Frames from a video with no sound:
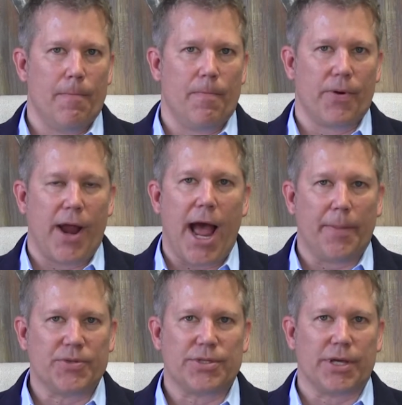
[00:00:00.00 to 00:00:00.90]

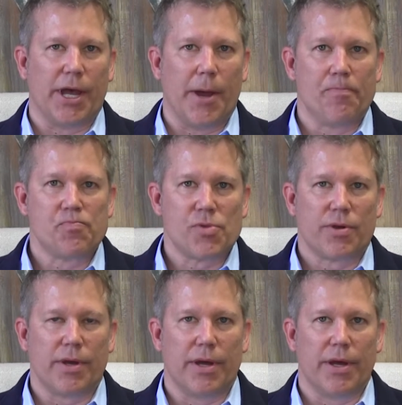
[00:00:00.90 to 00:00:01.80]
Perhaps
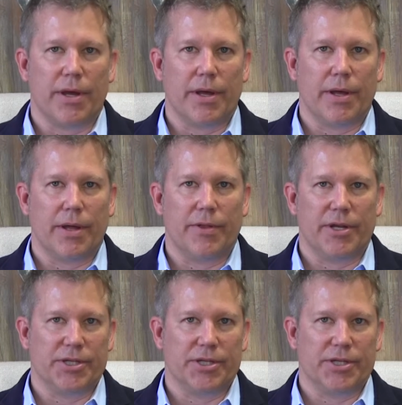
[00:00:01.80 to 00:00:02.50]
the